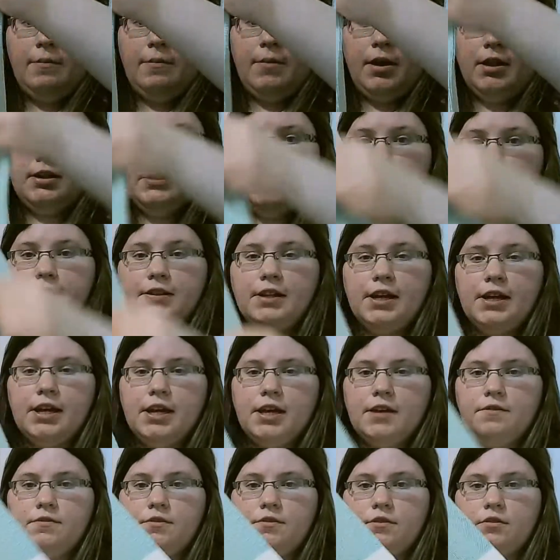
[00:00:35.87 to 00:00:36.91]
I made the
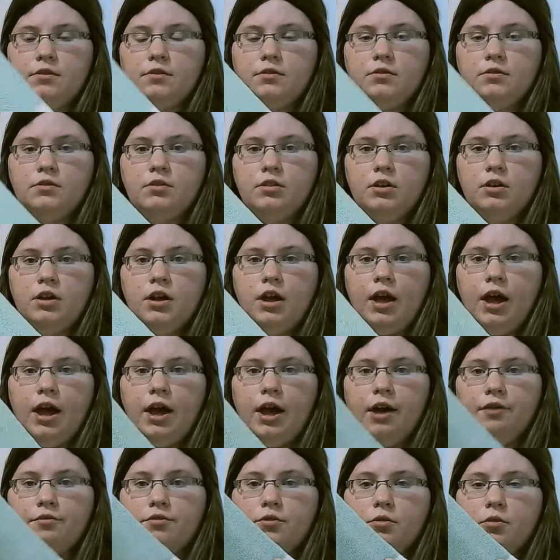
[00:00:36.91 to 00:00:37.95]
sleeves,
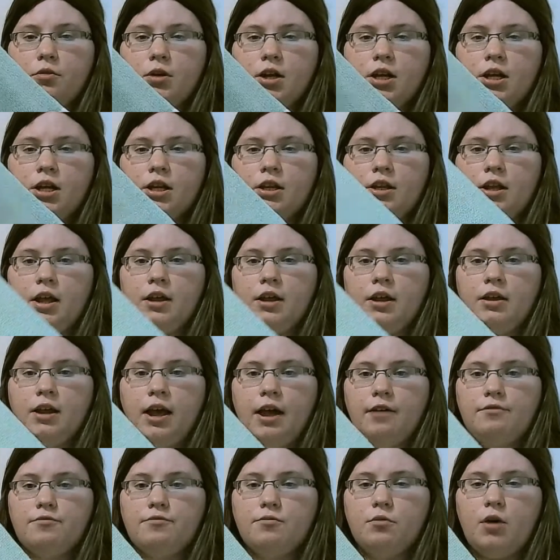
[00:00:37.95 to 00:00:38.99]
half green and
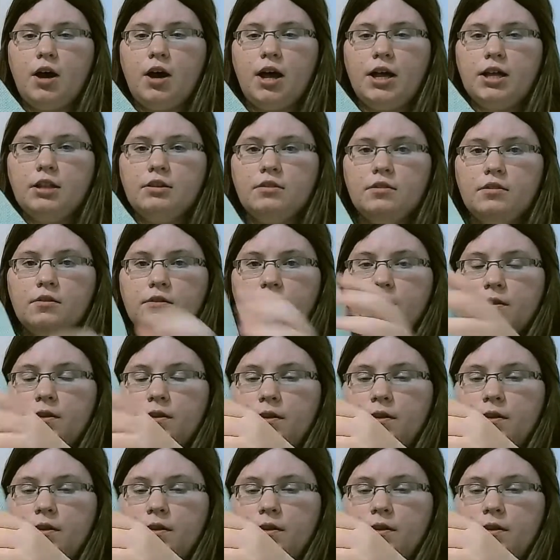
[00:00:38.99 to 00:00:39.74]
half white,